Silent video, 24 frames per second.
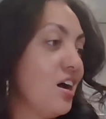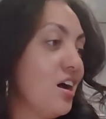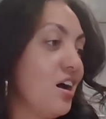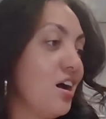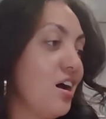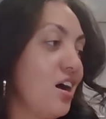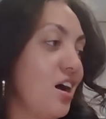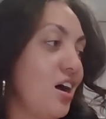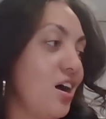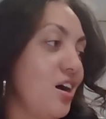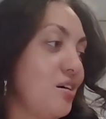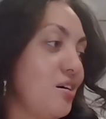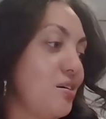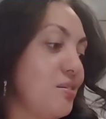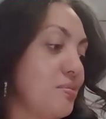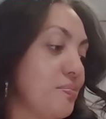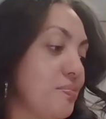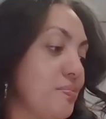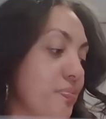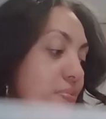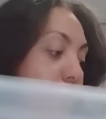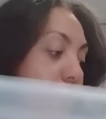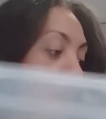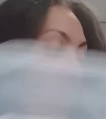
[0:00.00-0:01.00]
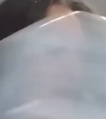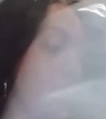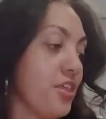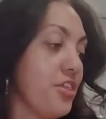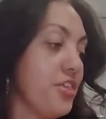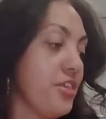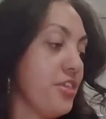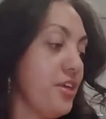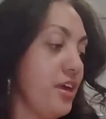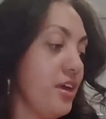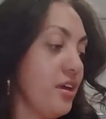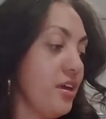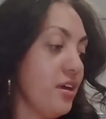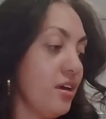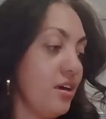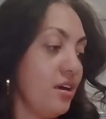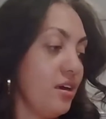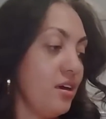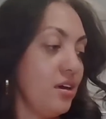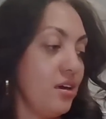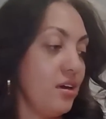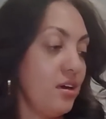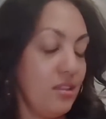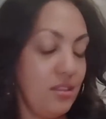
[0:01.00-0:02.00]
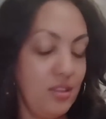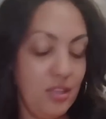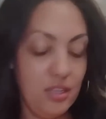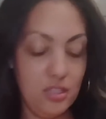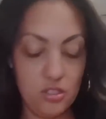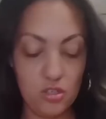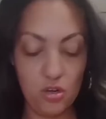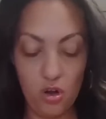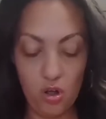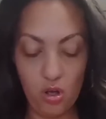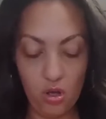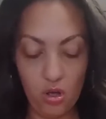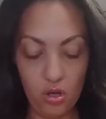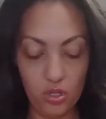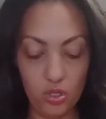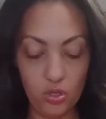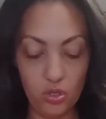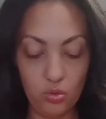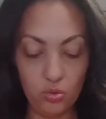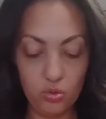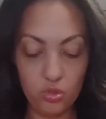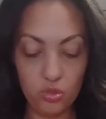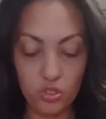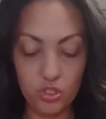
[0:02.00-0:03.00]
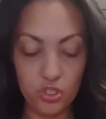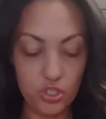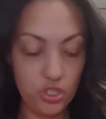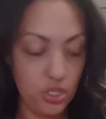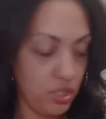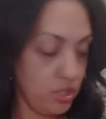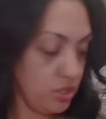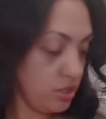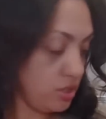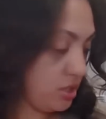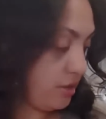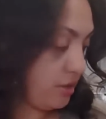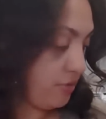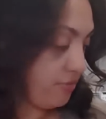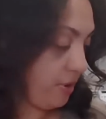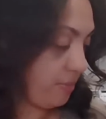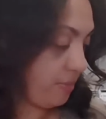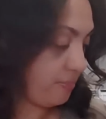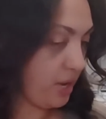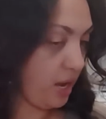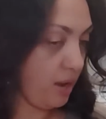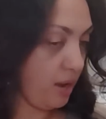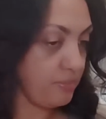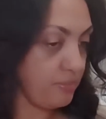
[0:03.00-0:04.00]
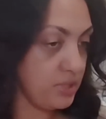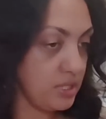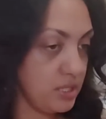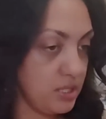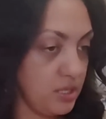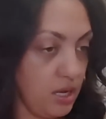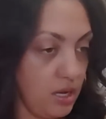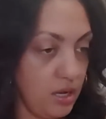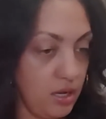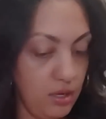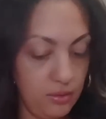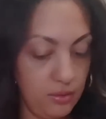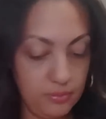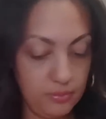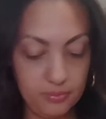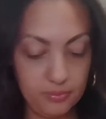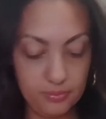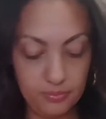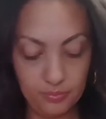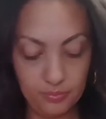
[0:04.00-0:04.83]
I think these are all youth shirts, if I'm not mistaken.